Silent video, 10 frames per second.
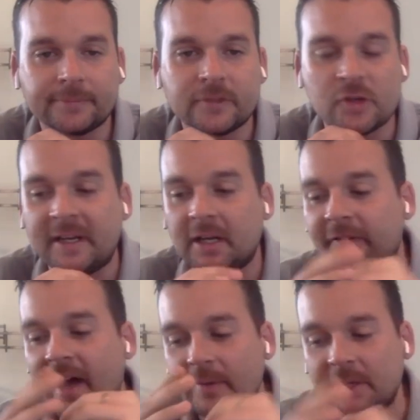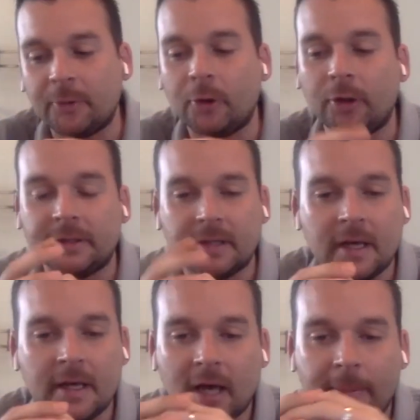So speaking of 5 people, and
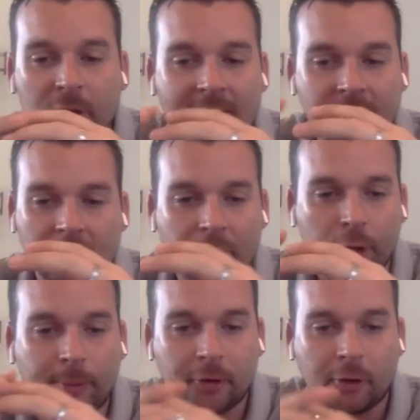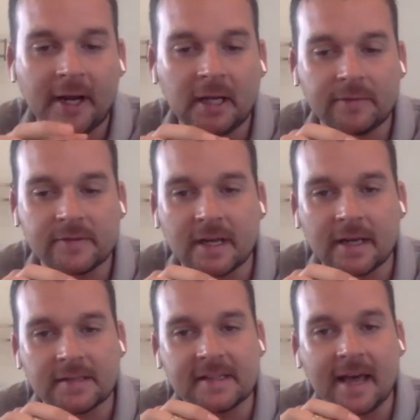I mean, you have a group of
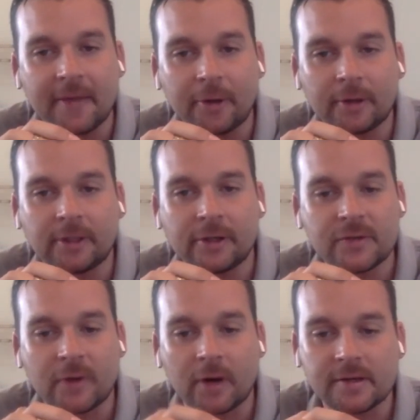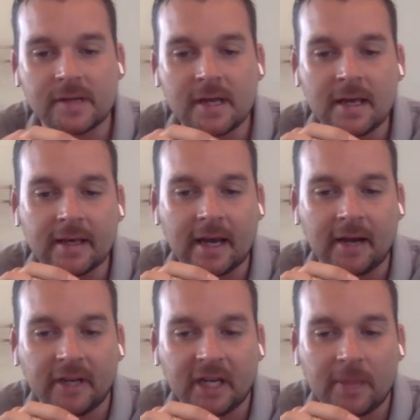creatives together, as far as kind of
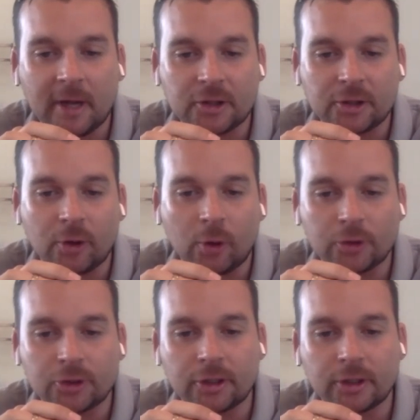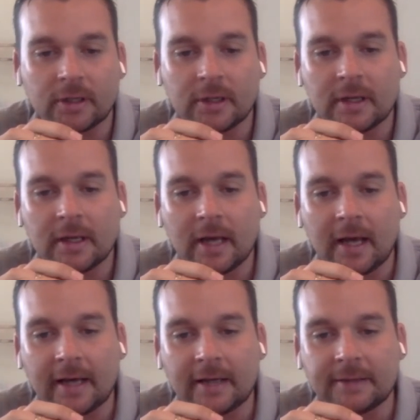thinking about your culture,
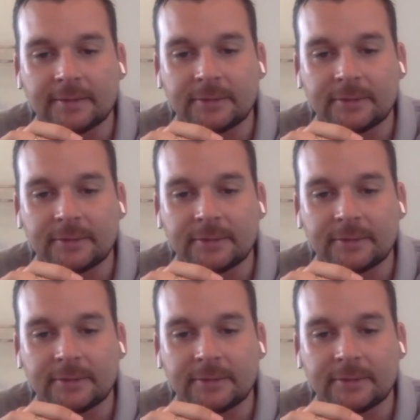how